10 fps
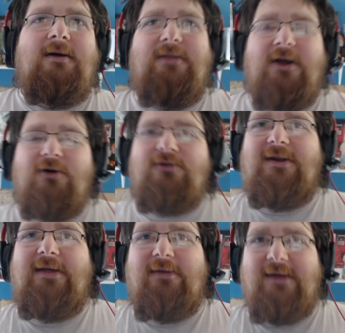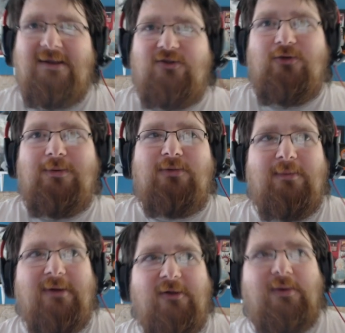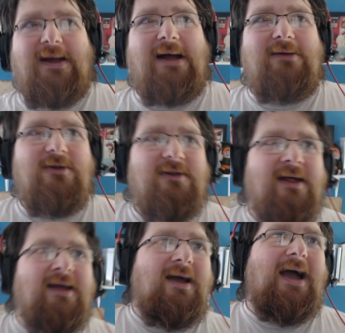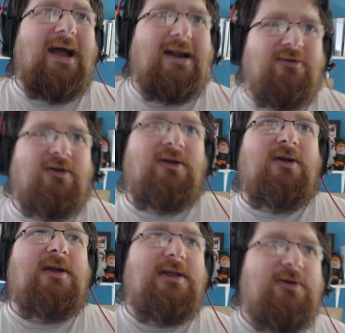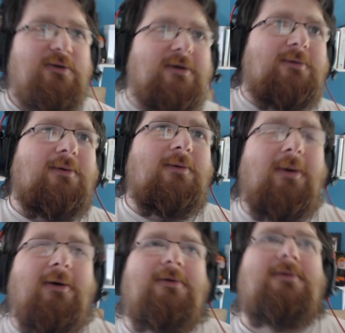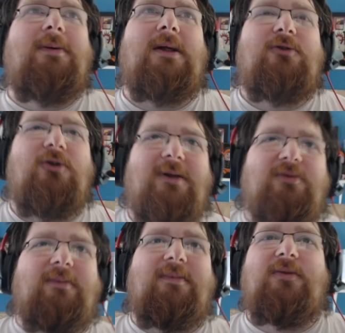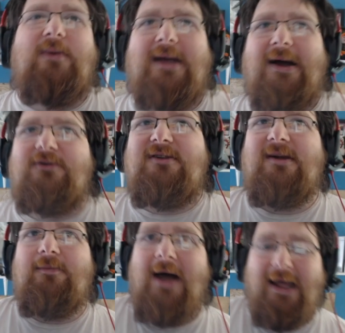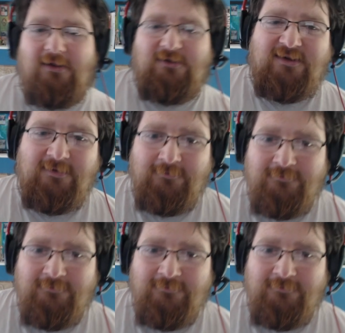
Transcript: the Ozolith gets 2 +1/+1 counters, and Yuna will put 2 +1/+1 counters somewhere else.